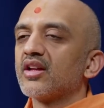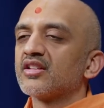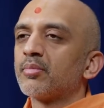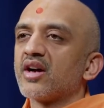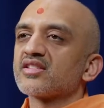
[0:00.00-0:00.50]
and
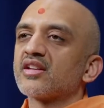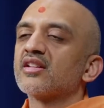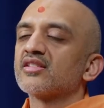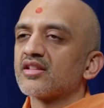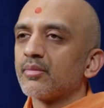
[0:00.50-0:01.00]
deposit it
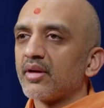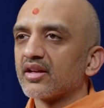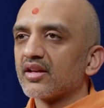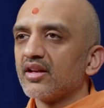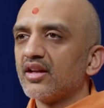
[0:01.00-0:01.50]
into the
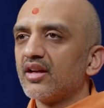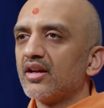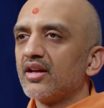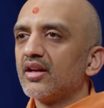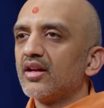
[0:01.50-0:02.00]
bank.
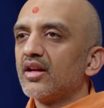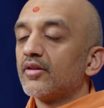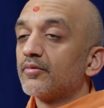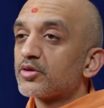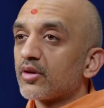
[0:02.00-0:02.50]

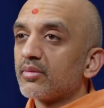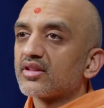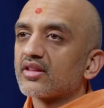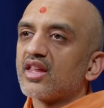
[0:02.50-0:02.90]
Vishwamitra